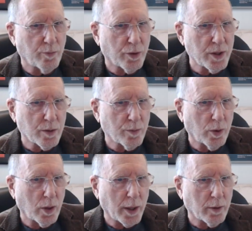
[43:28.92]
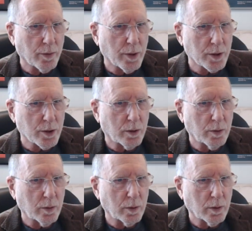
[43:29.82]
principle, I don't think so.
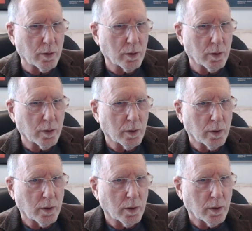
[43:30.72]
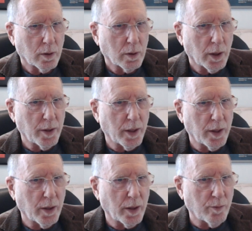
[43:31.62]
Okay.
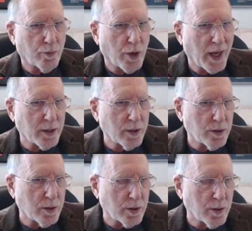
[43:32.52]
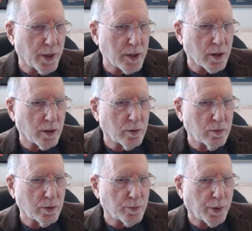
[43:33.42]
In practice, it depends on
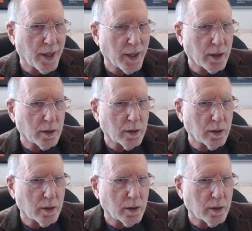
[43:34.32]
who's playing.